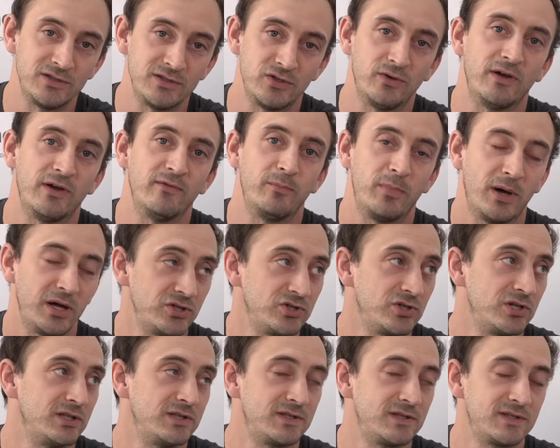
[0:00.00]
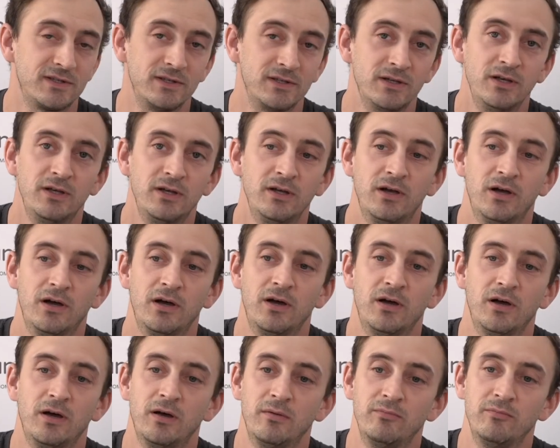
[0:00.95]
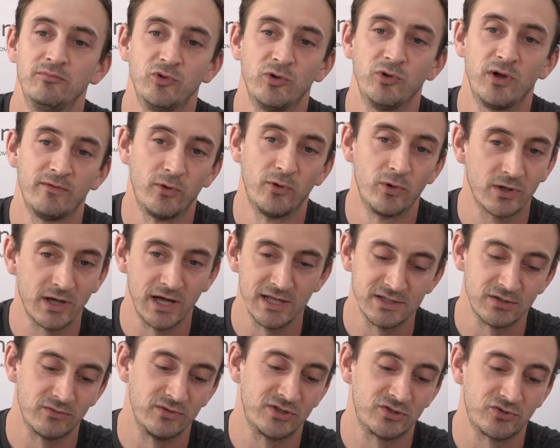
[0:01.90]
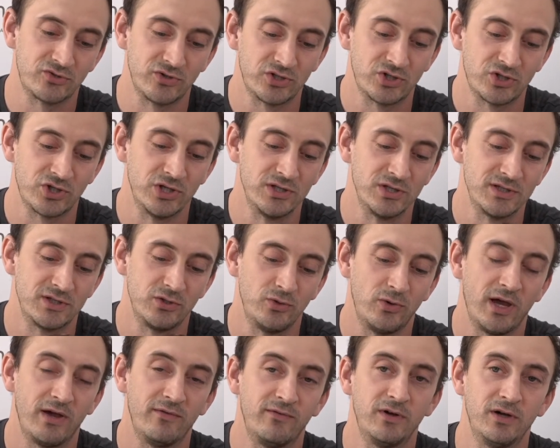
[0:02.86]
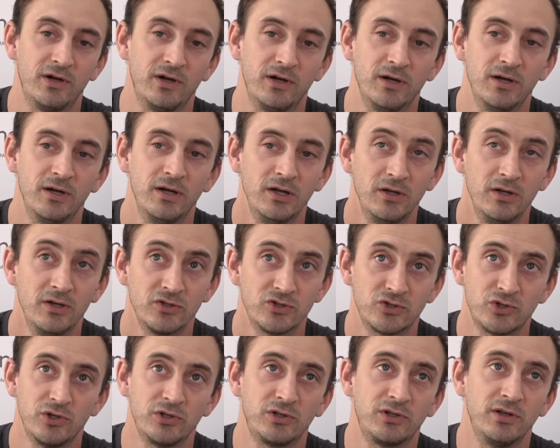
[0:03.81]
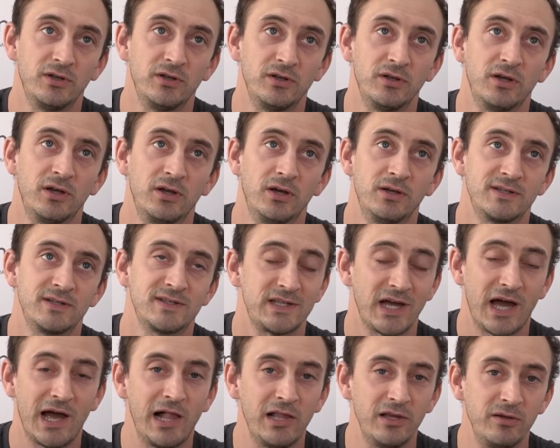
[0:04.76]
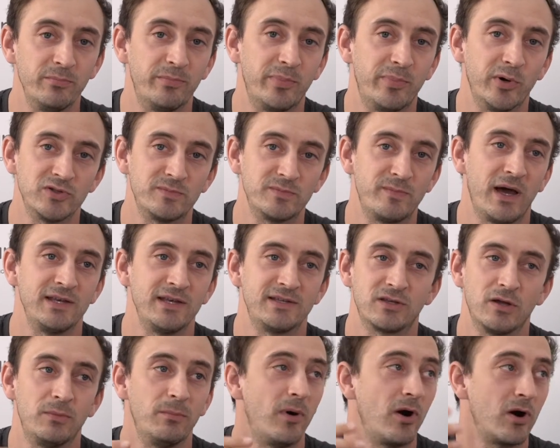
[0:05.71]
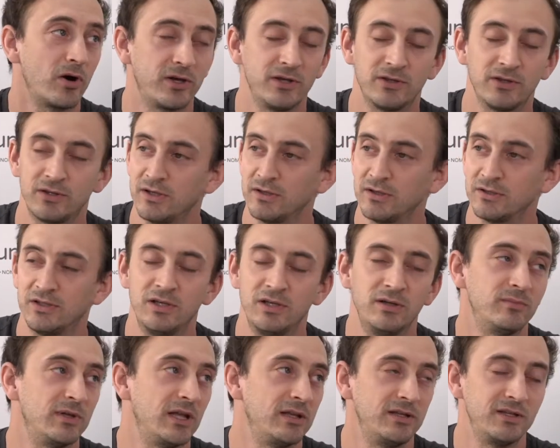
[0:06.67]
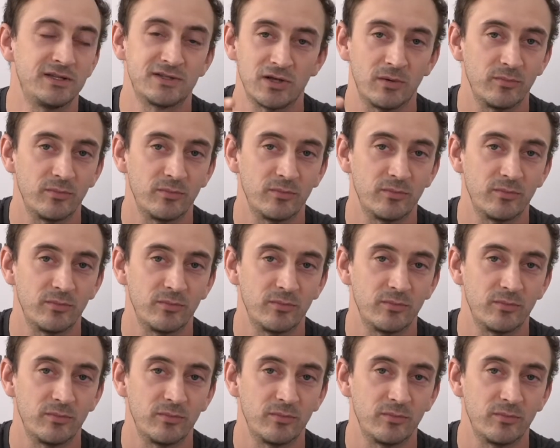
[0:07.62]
you have budgets, uh, you have all kinds of restrictions, you have a certain uh, style imposed by some marketing team that did some